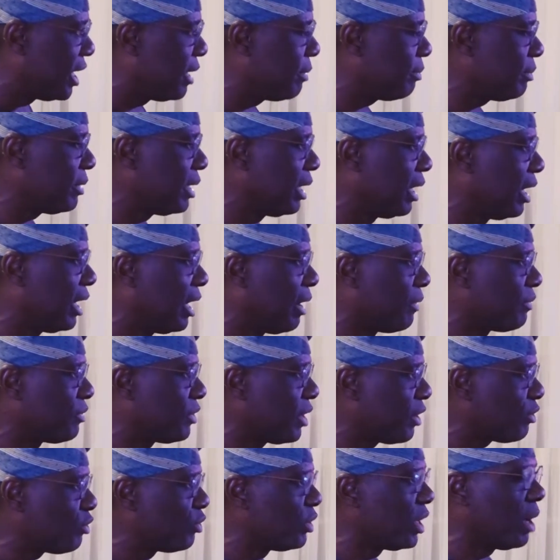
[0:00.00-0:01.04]
them, and I've
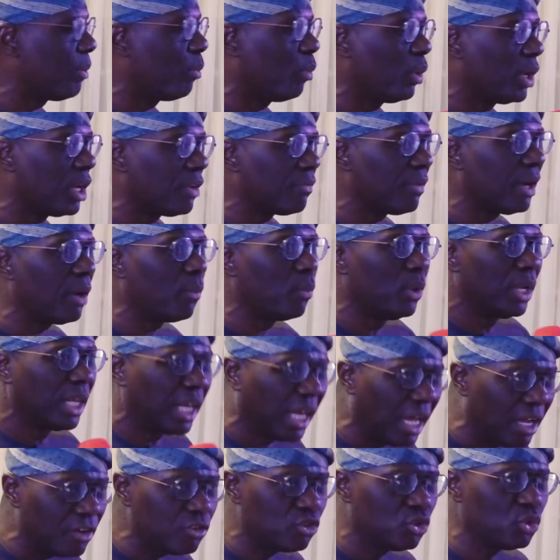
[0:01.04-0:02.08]
said to them, whatever we
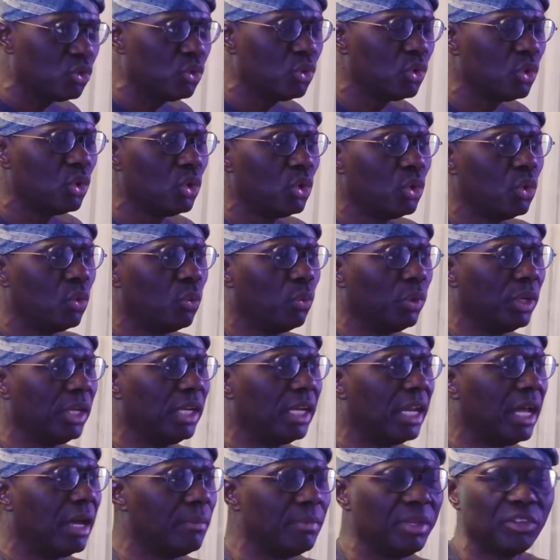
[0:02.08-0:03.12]
can do
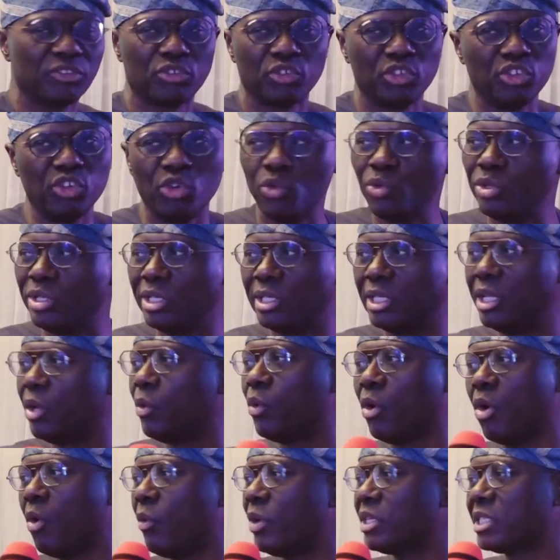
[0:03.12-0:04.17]
within our means, you know, they
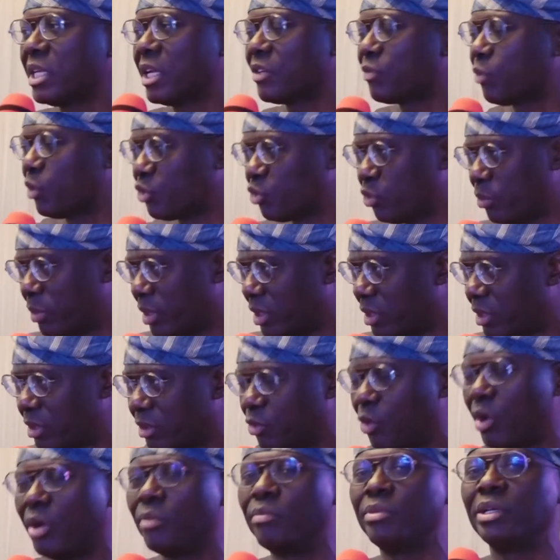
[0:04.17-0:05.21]
will always ask for so many
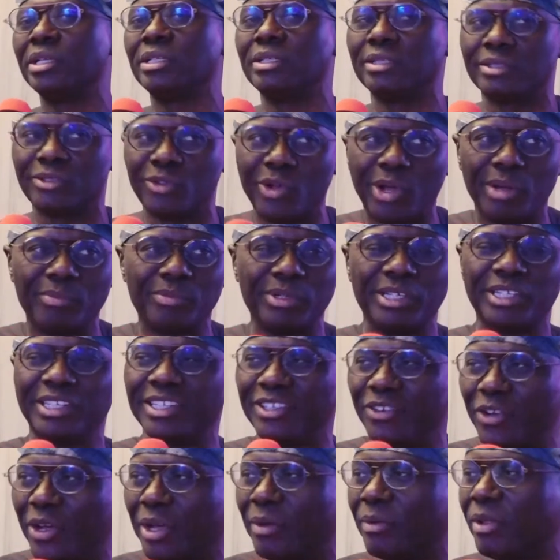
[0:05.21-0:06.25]
things, go and bring this, go and bring
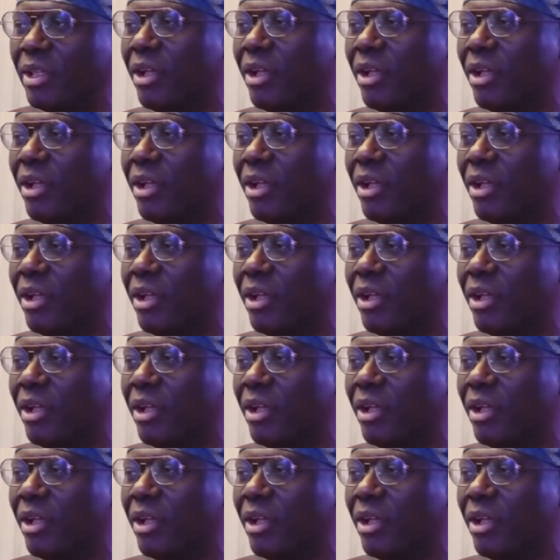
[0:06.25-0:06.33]
this, go and,